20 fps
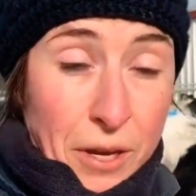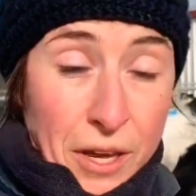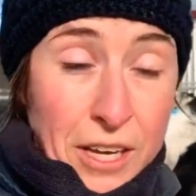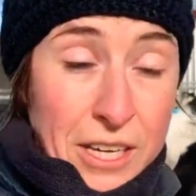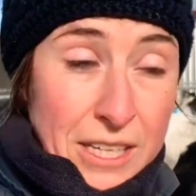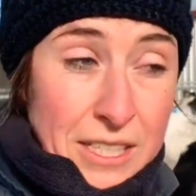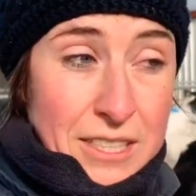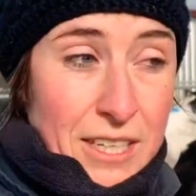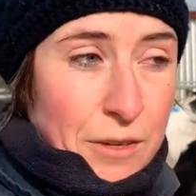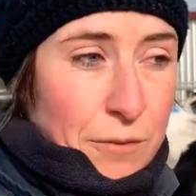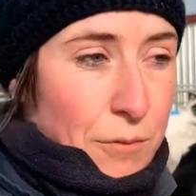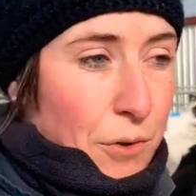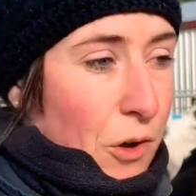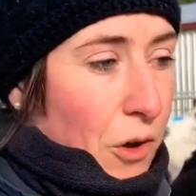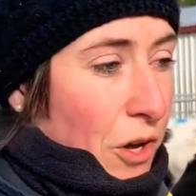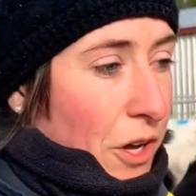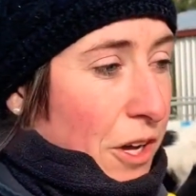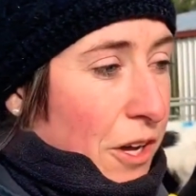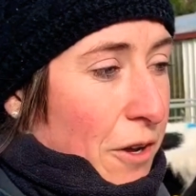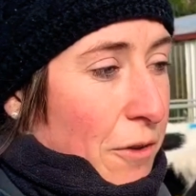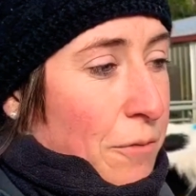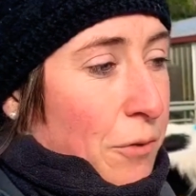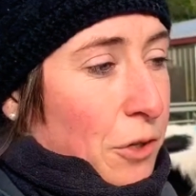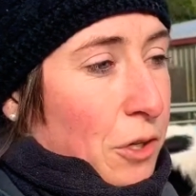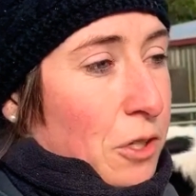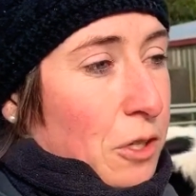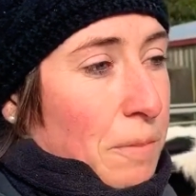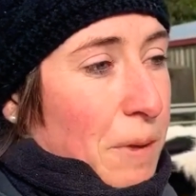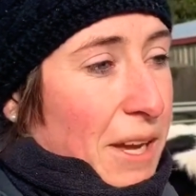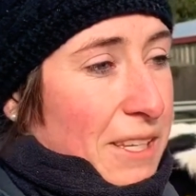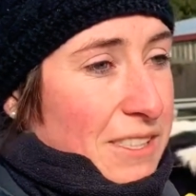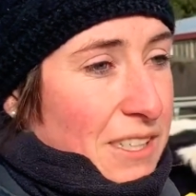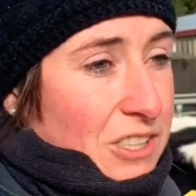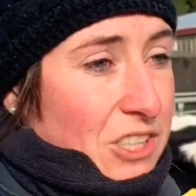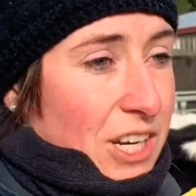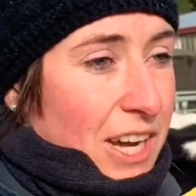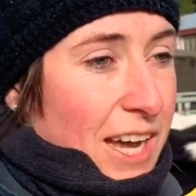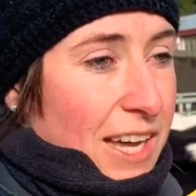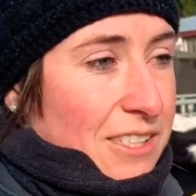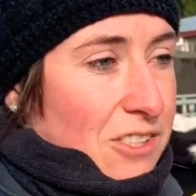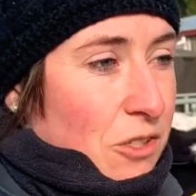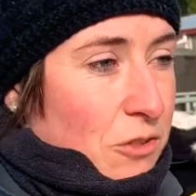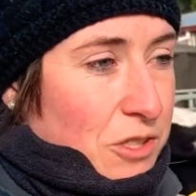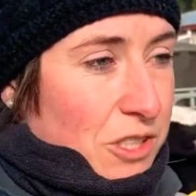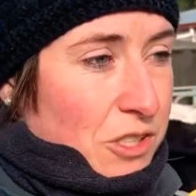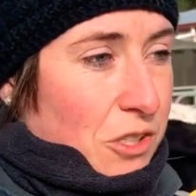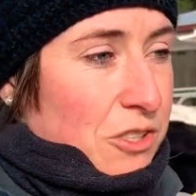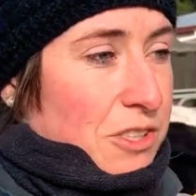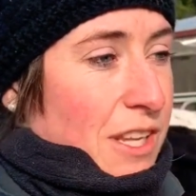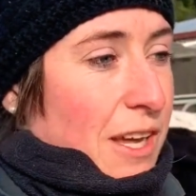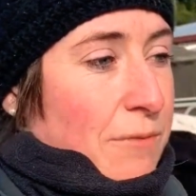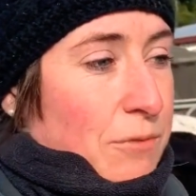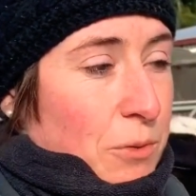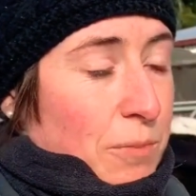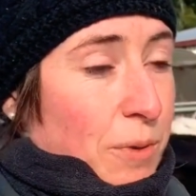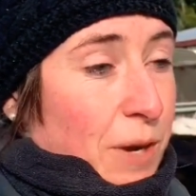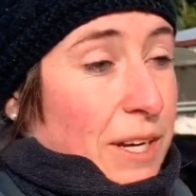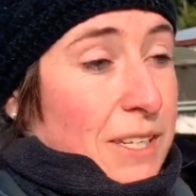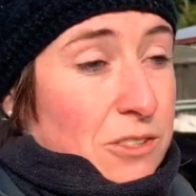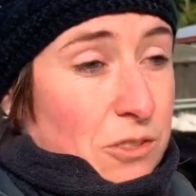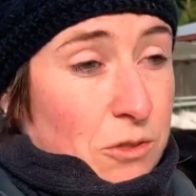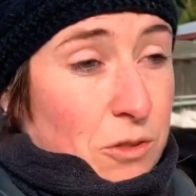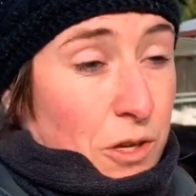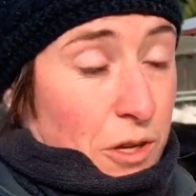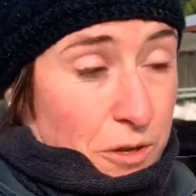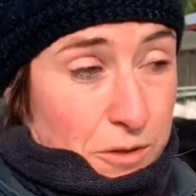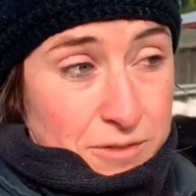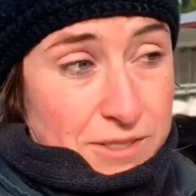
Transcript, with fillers: eating for her for the demands that she has so she doesn't have to break uh,